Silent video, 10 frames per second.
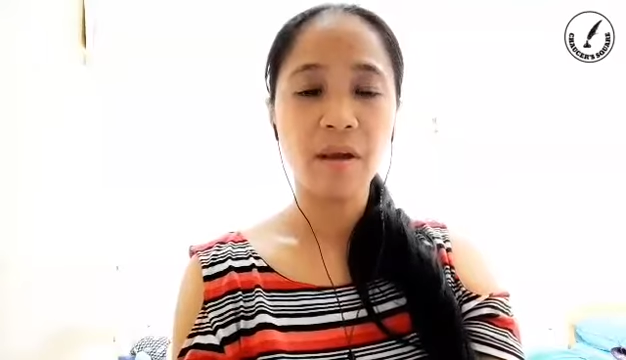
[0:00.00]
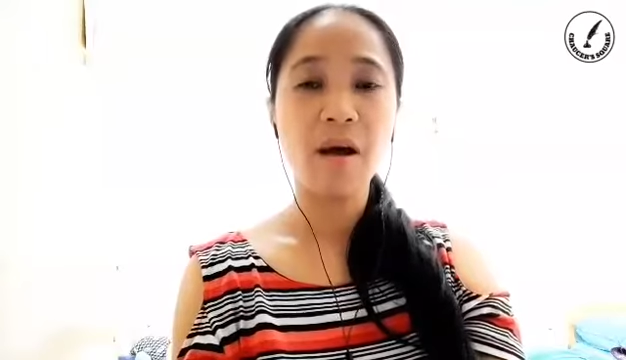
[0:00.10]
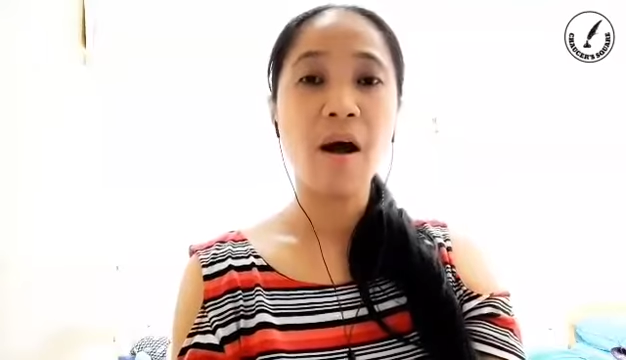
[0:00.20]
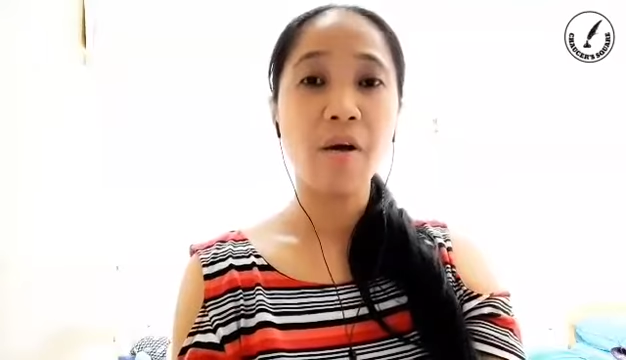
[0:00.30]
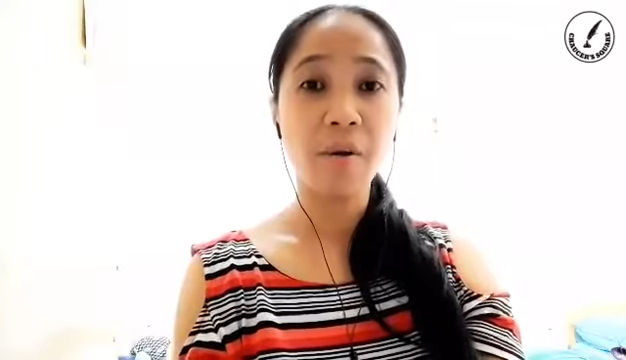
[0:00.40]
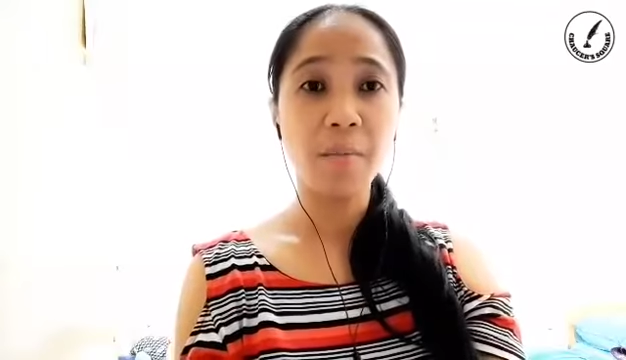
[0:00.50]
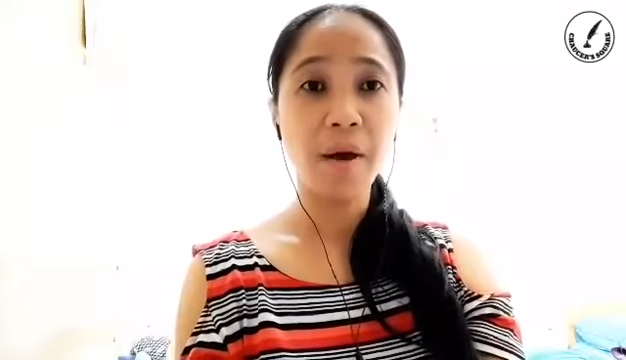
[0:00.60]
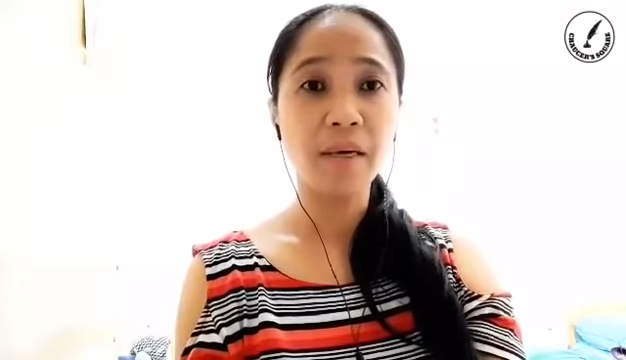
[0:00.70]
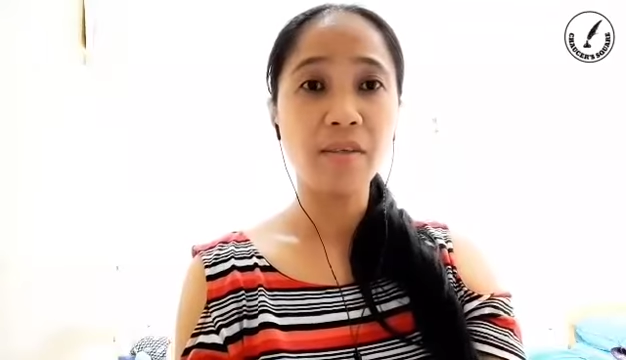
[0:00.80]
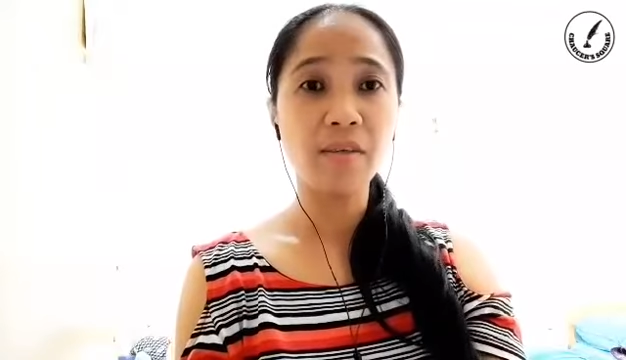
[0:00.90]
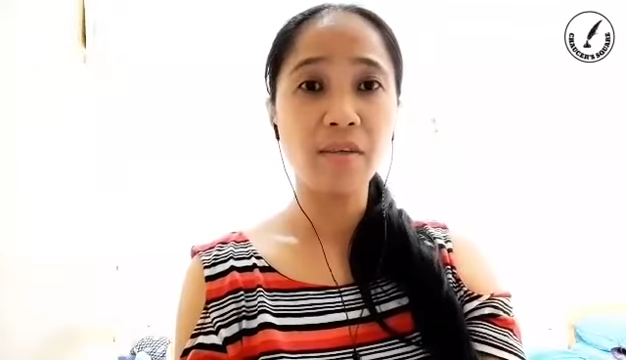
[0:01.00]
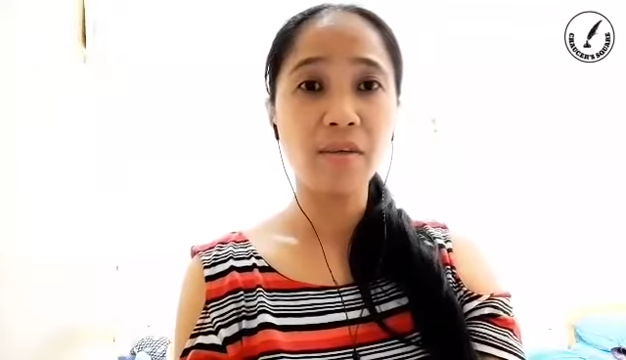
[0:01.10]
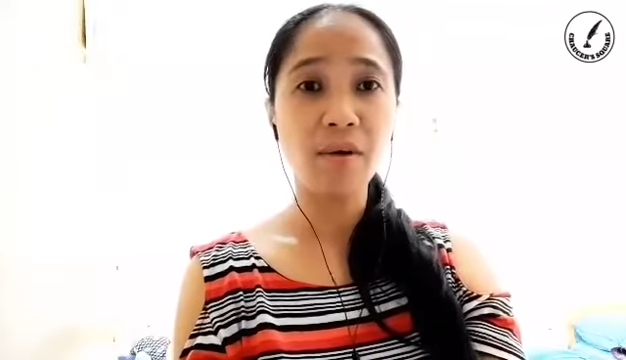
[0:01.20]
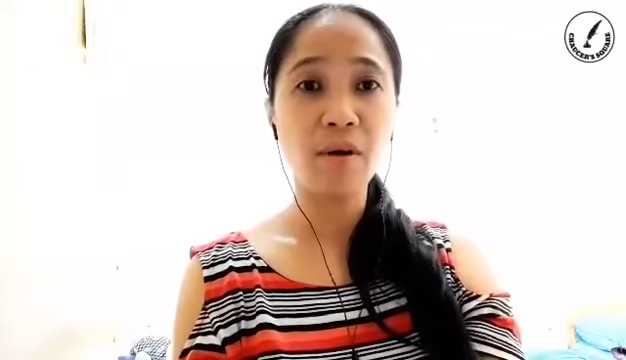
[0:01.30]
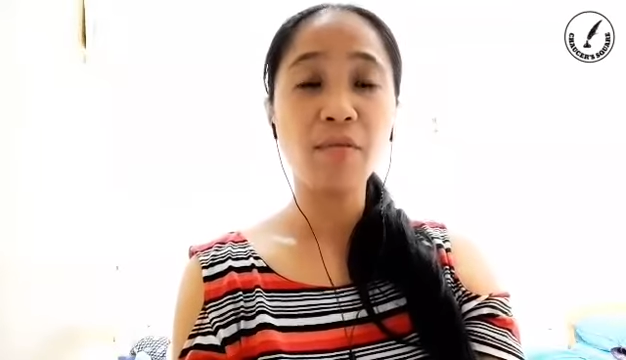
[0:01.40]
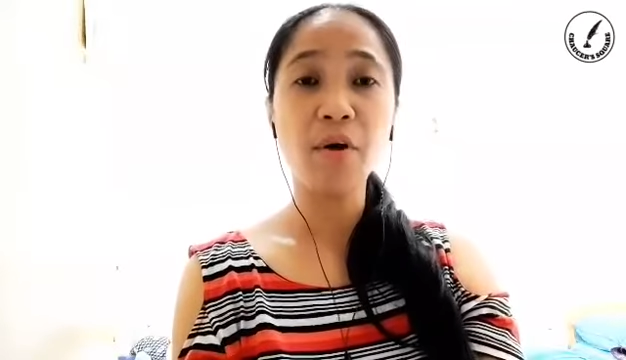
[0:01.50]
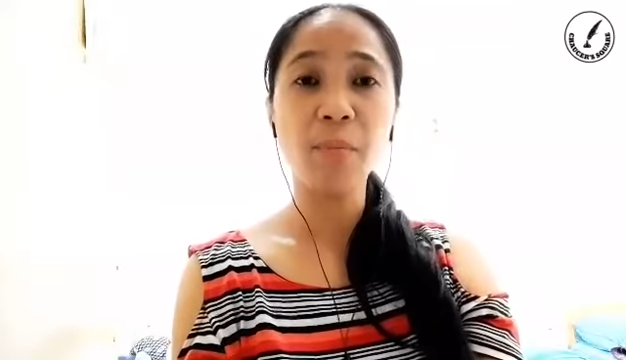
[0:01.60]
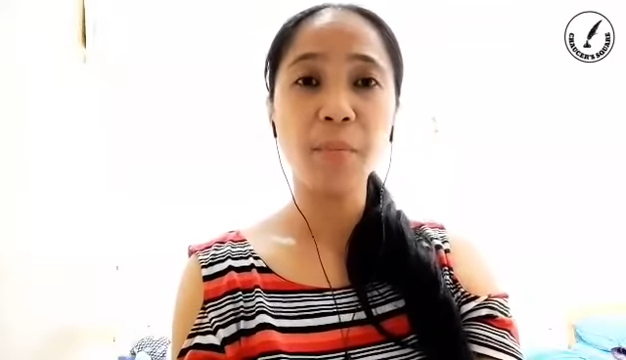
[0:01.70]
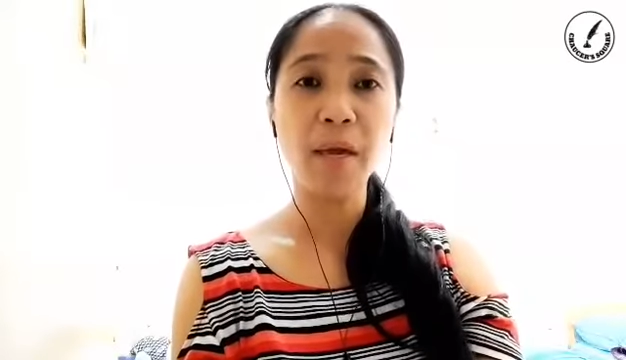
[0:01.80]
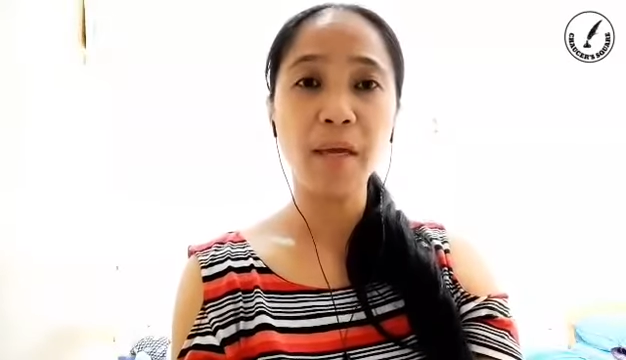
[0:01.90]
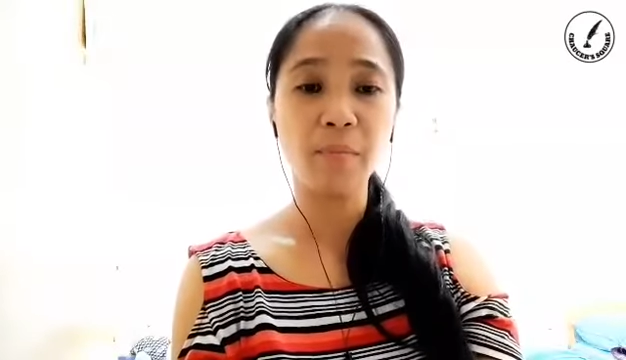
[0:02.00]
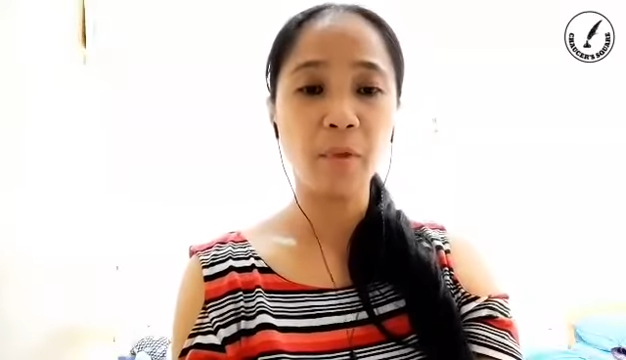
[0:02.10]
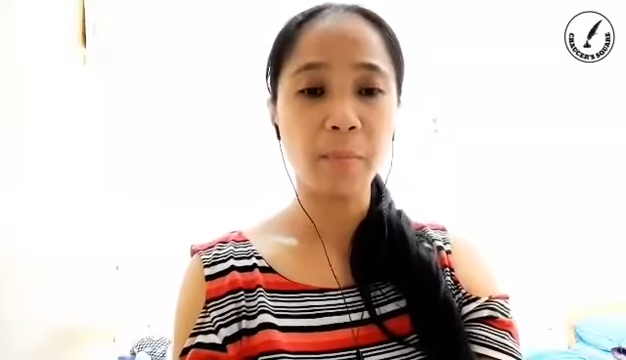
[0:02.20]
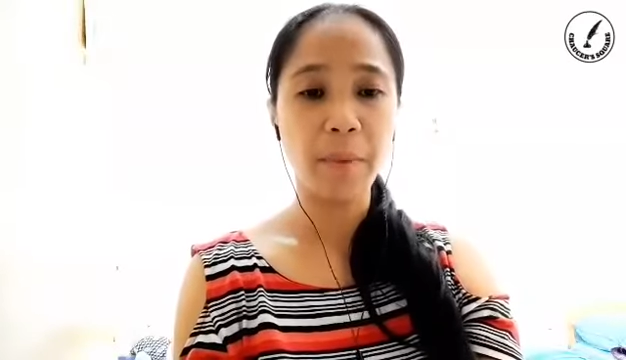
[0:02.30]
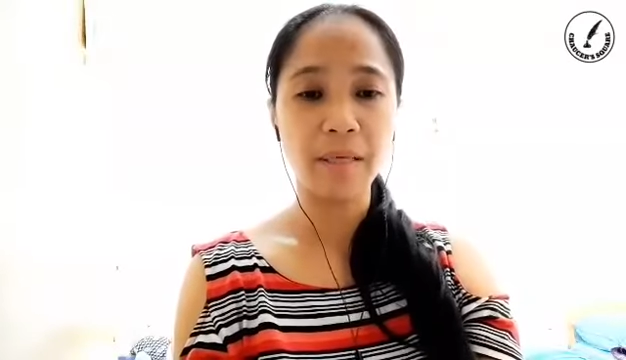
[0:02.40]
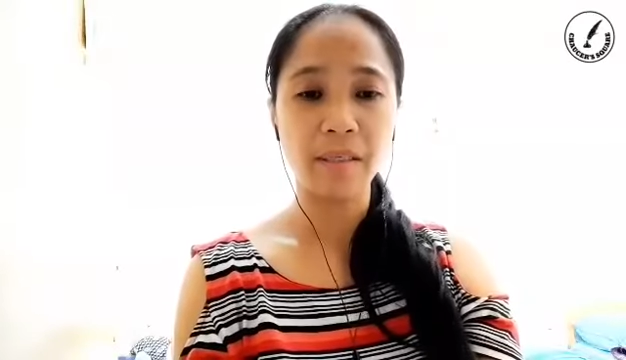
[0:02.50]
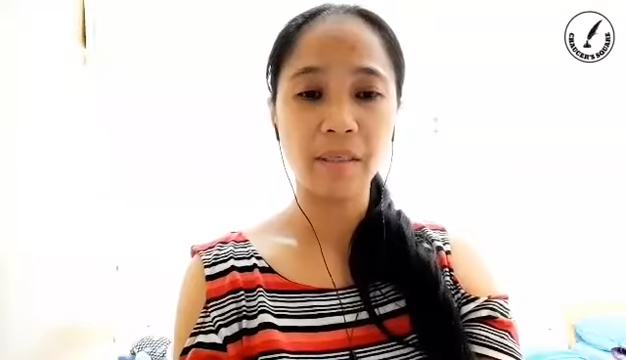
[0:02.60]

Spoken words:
a reminder of her painful past,